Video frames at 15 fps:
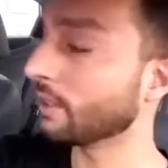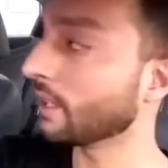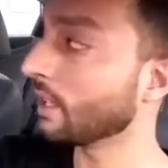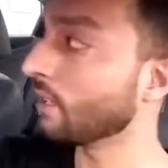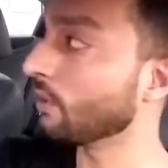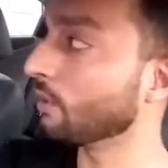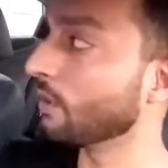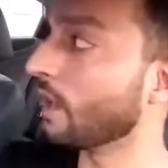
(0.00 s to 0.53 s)

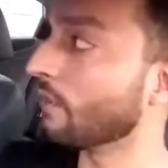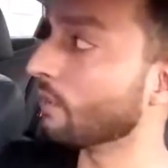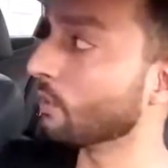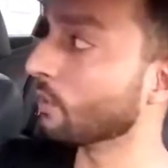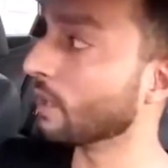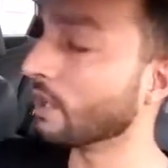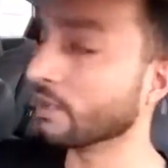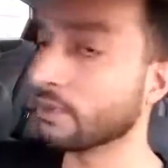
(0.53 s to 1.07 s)
Thank you
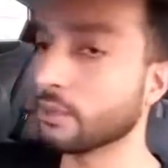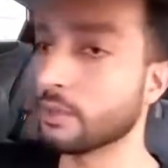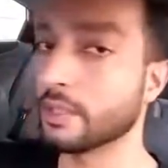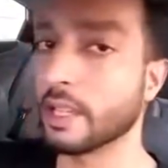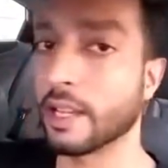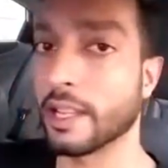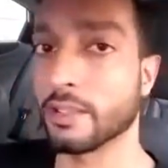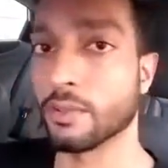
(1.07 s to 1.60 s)
everyone else who
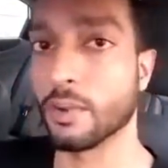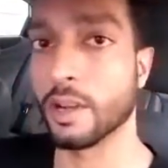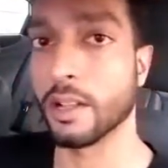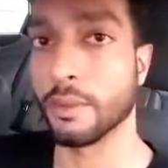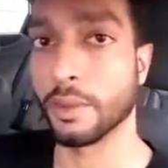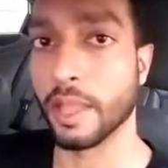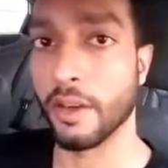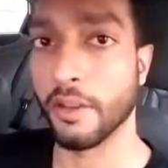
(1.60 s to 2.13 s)
sent as
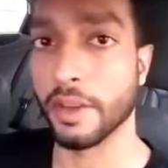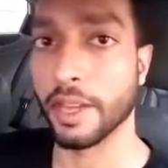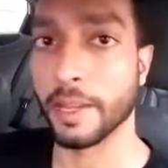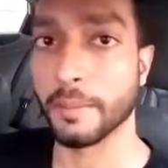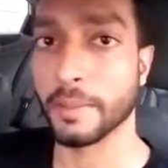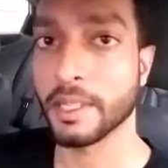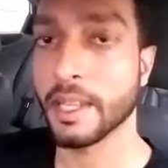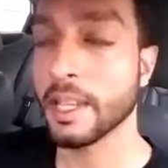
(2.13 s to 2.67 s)
well without
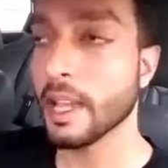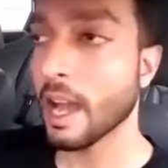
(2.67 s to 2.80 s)
names.